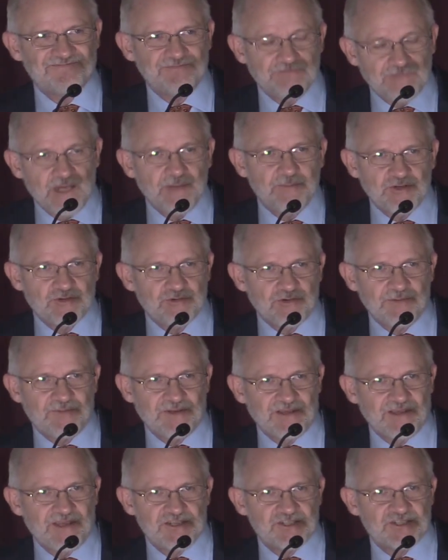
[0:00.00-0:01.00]
It might be
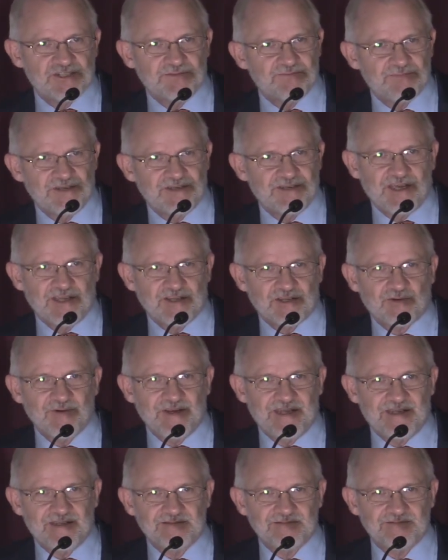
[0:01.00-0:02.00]
tribulation, but not
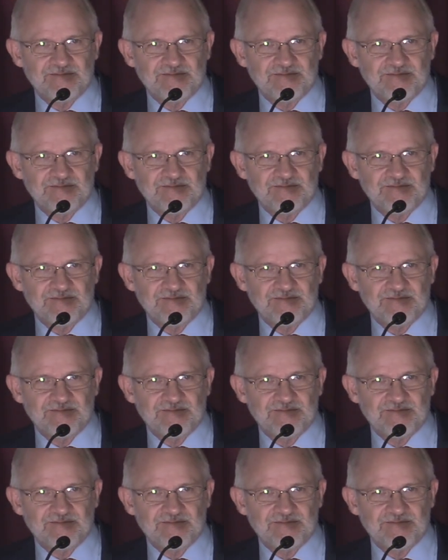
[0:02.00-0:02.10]
great.